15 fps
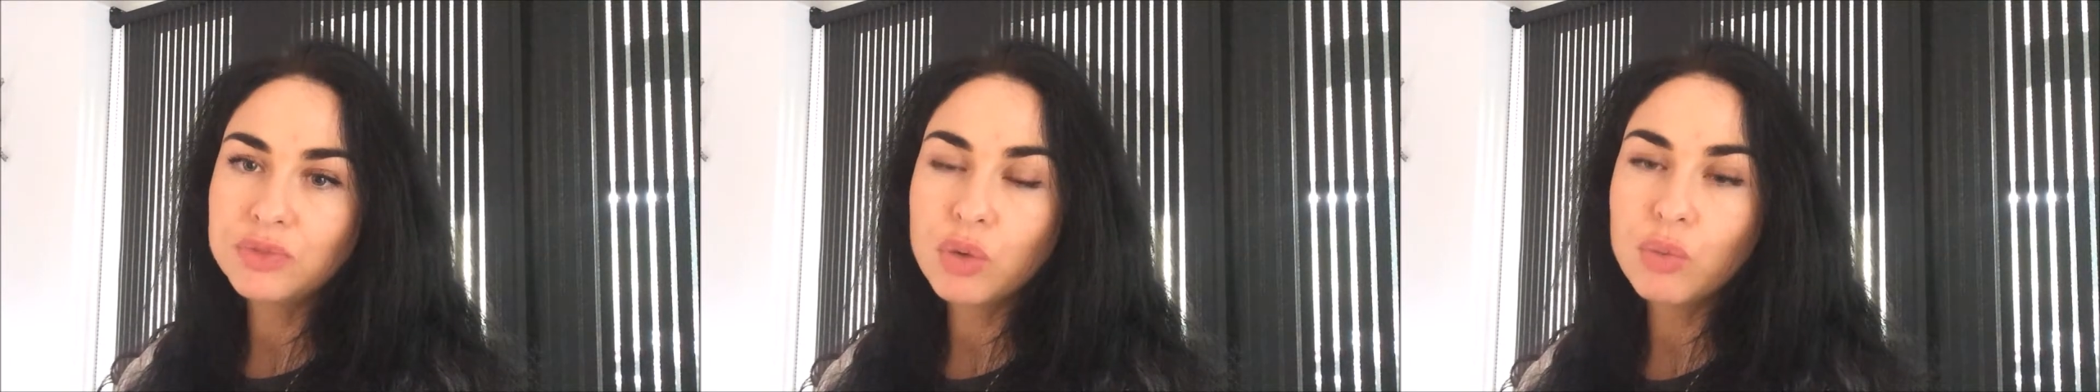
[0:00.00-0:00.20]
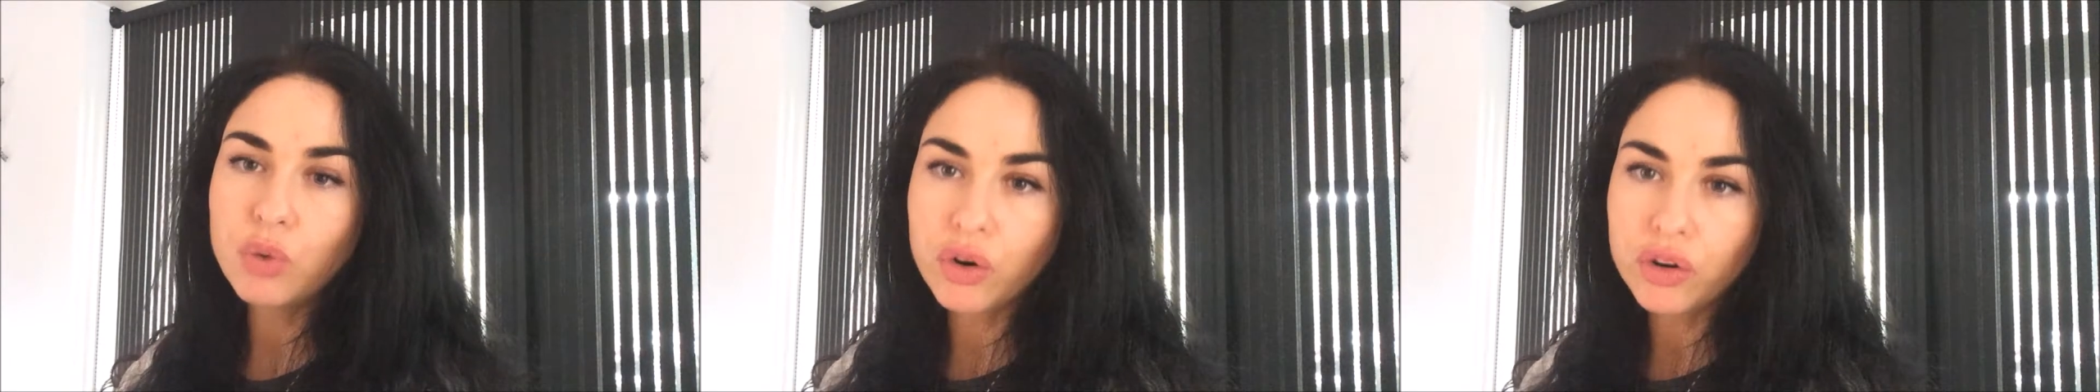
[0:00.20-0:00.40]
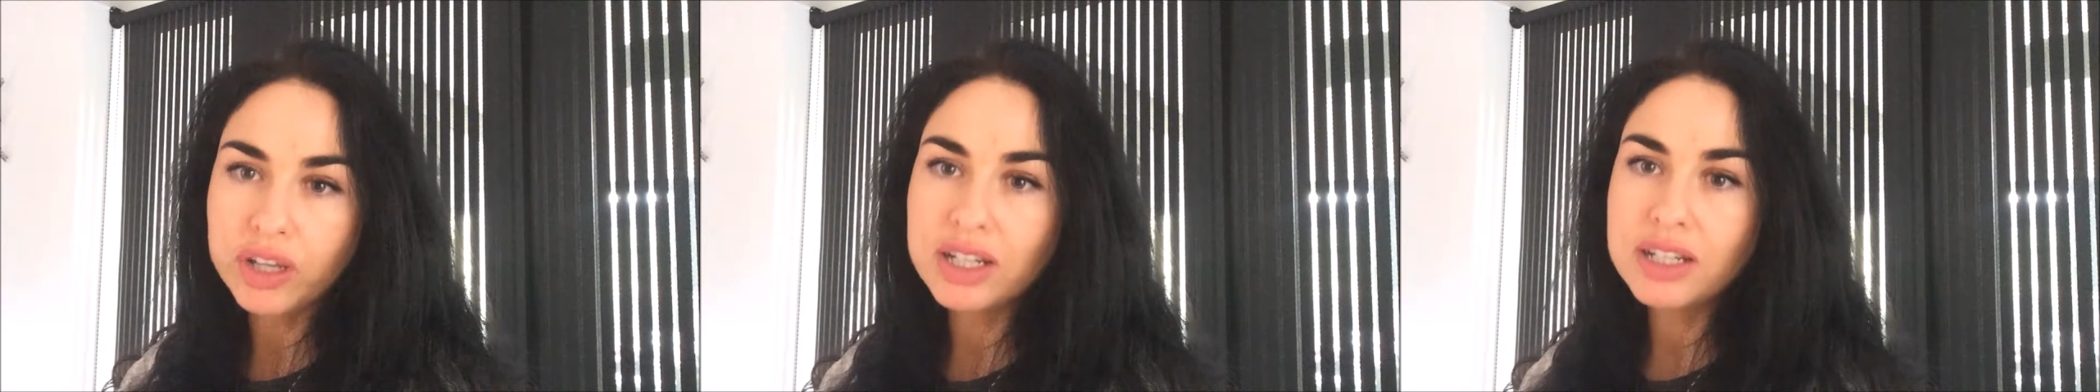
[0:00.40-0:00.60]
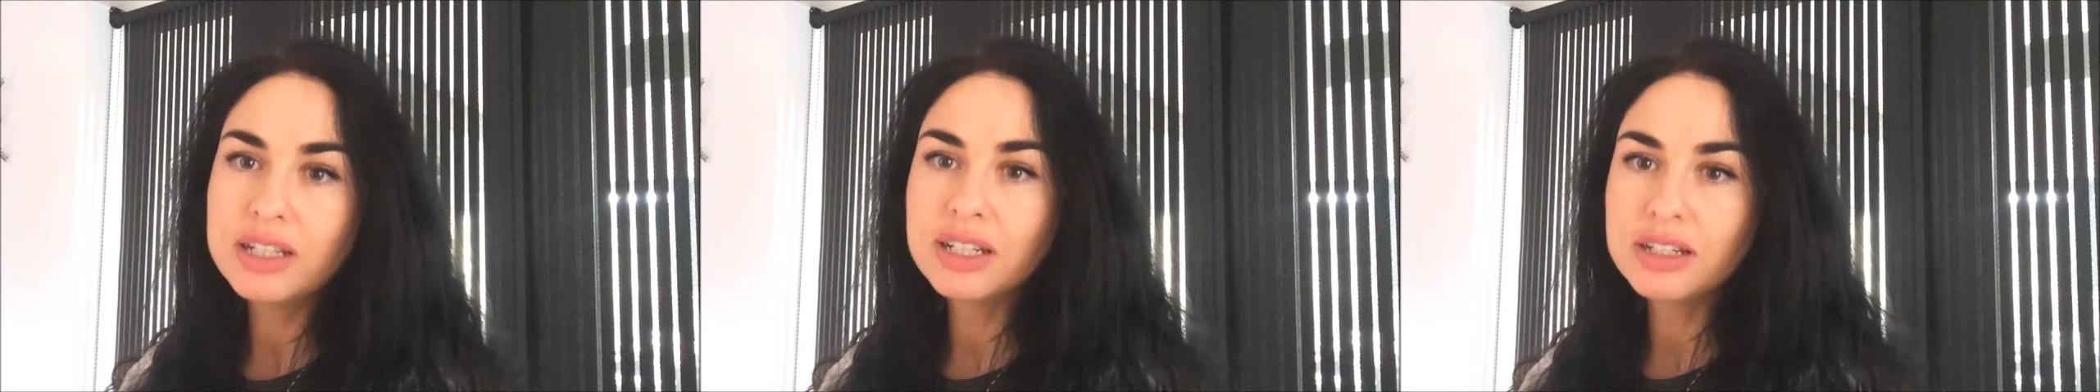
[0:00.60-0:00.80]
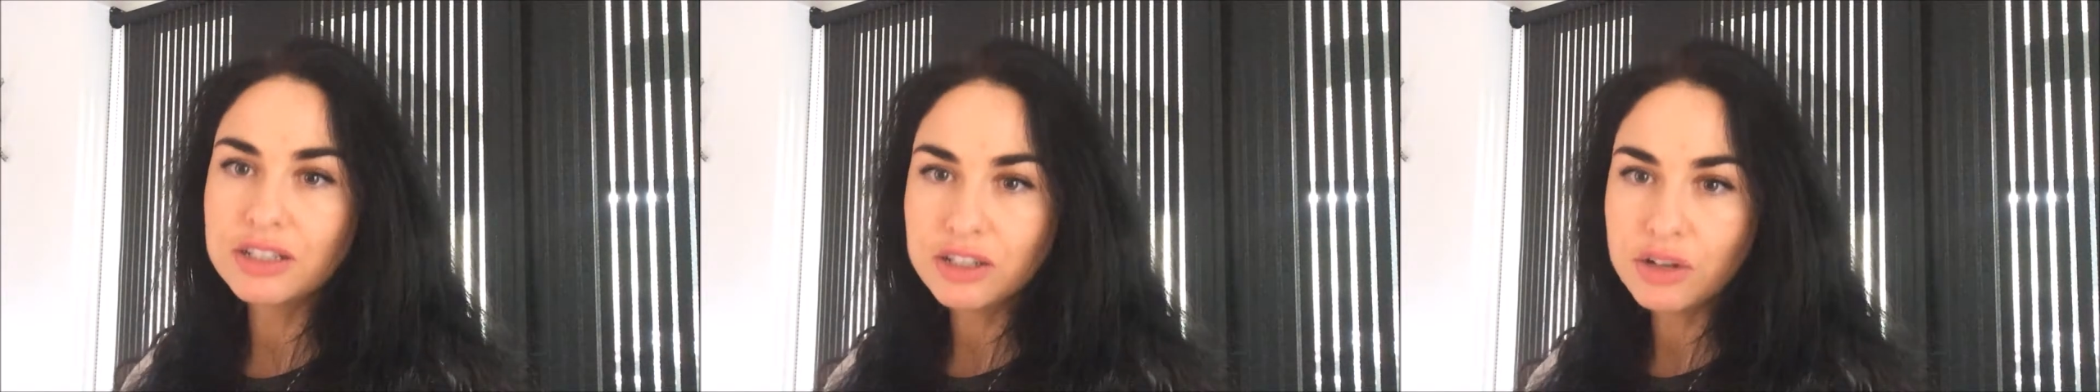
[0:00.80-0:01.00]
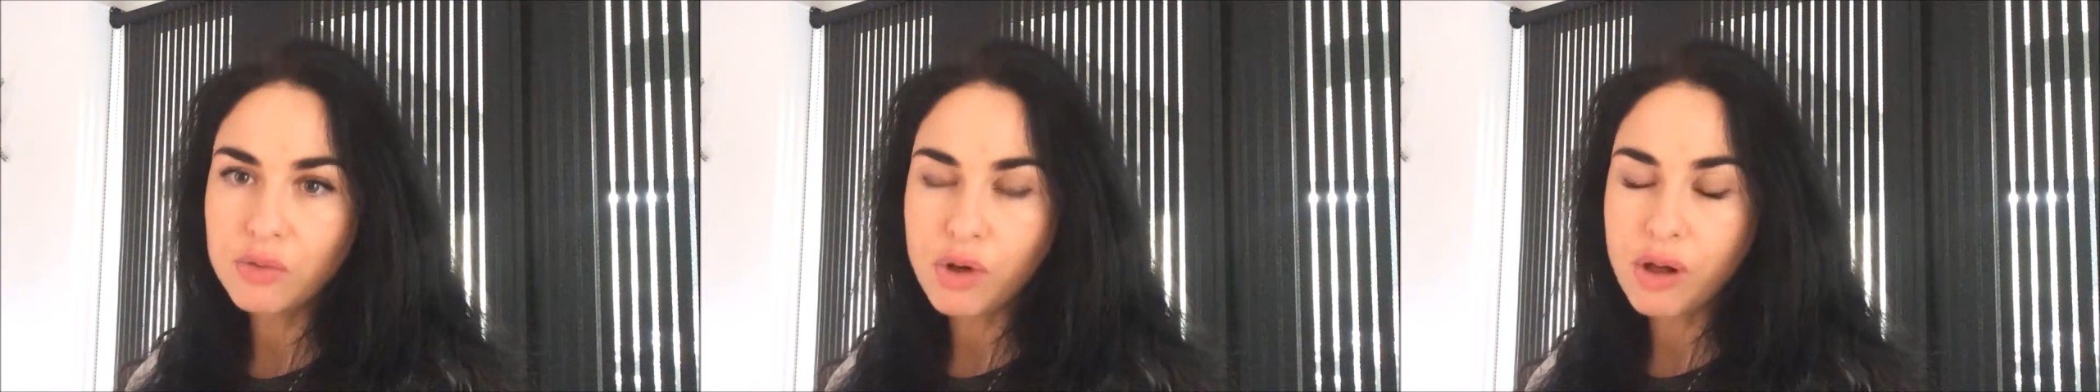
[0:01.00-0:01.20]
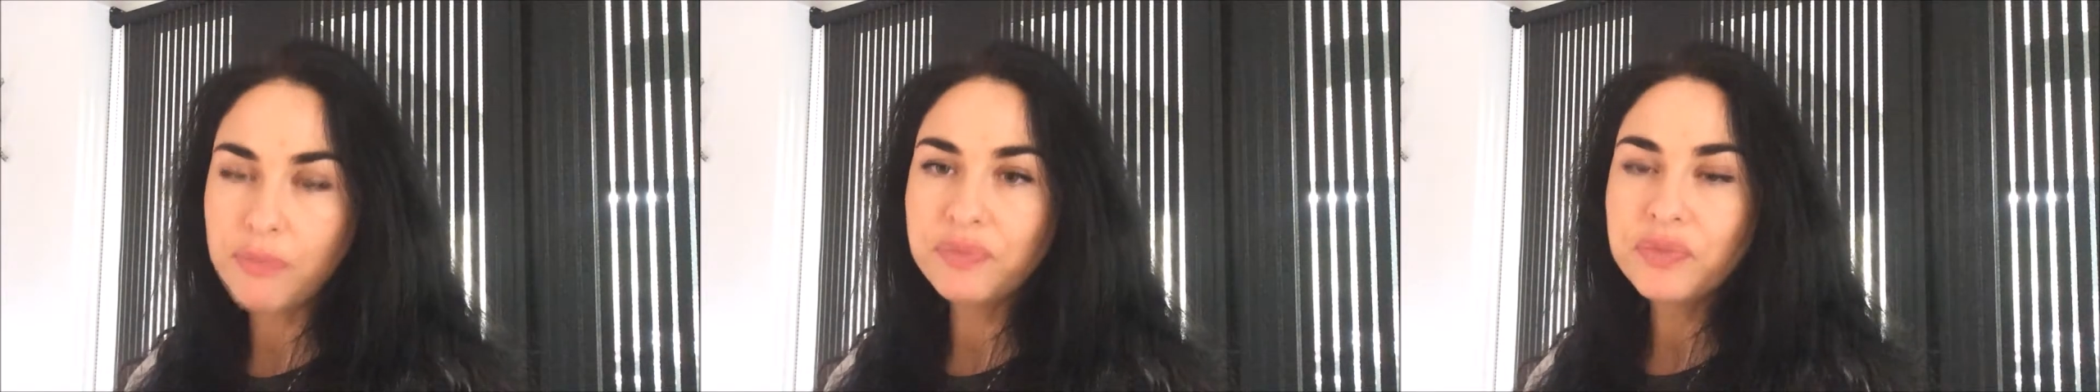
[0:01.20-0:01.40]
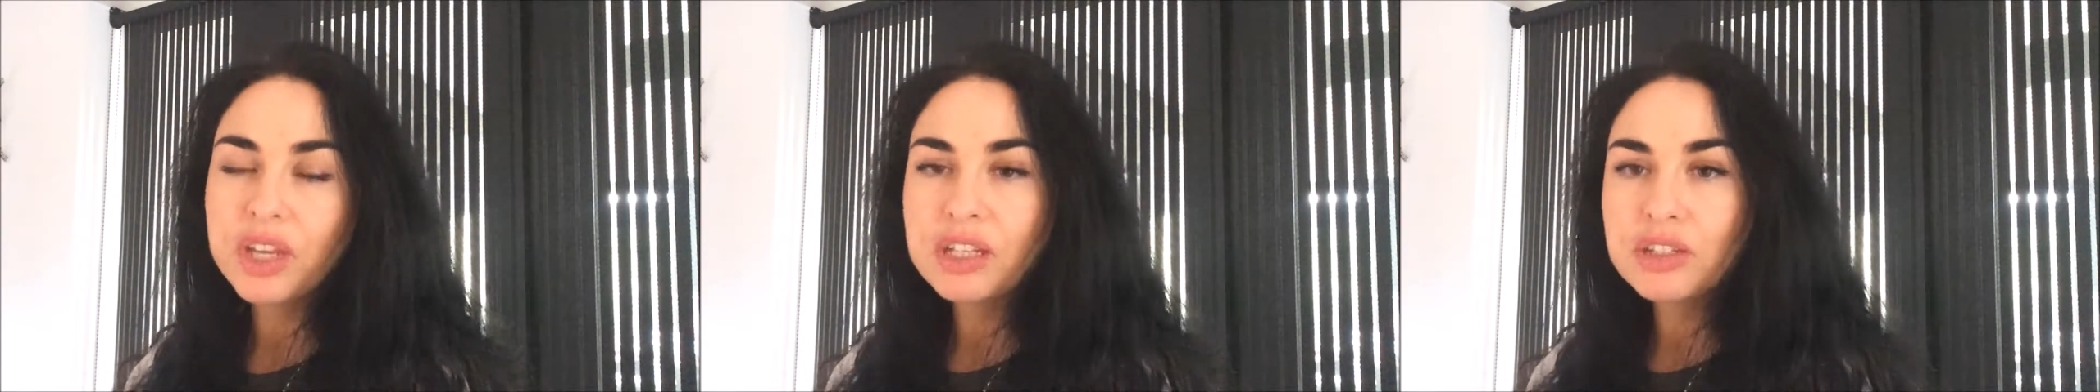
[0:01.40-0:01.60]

worried and so on.